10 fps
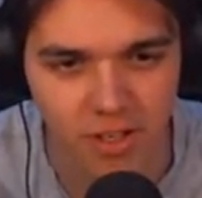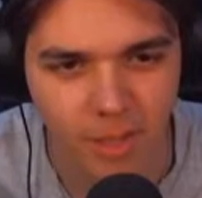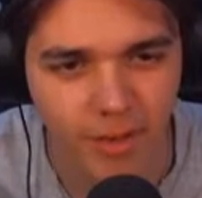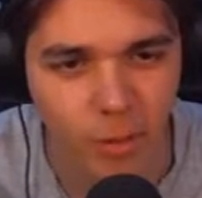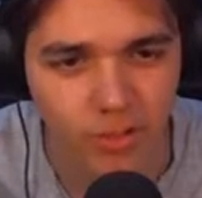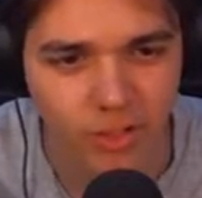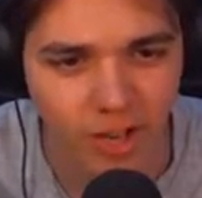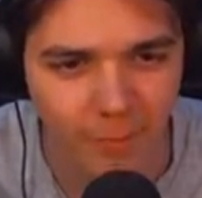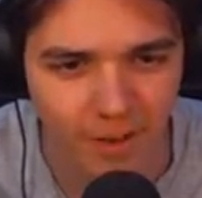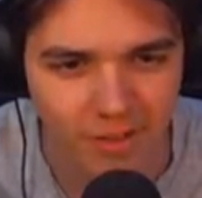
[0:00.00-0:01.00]
Let me know in the
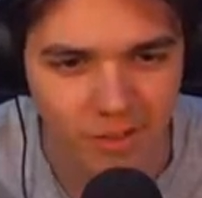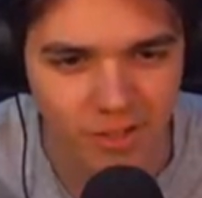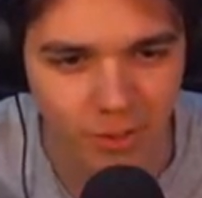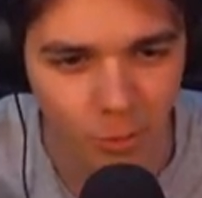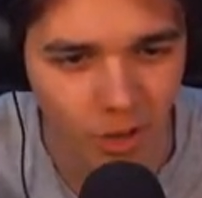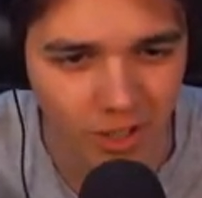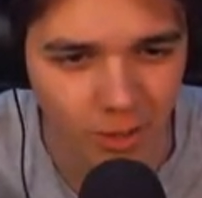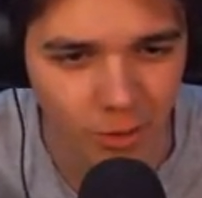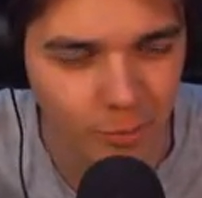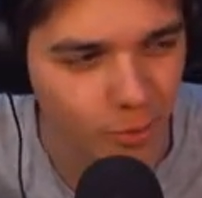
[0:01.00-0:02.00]
comments. Would
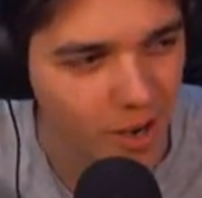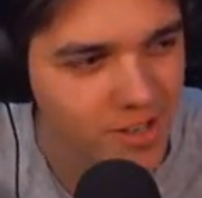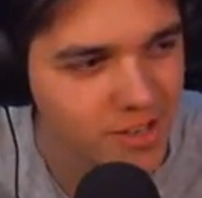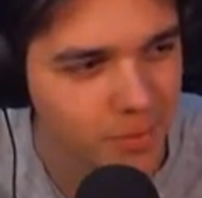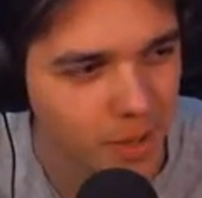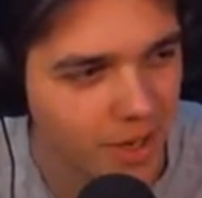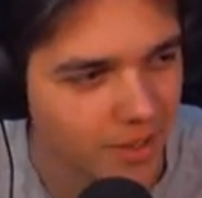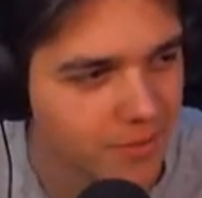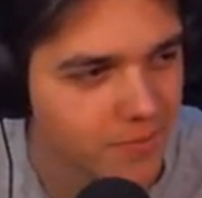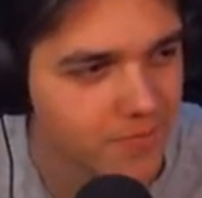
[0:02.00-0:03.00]
you press the button?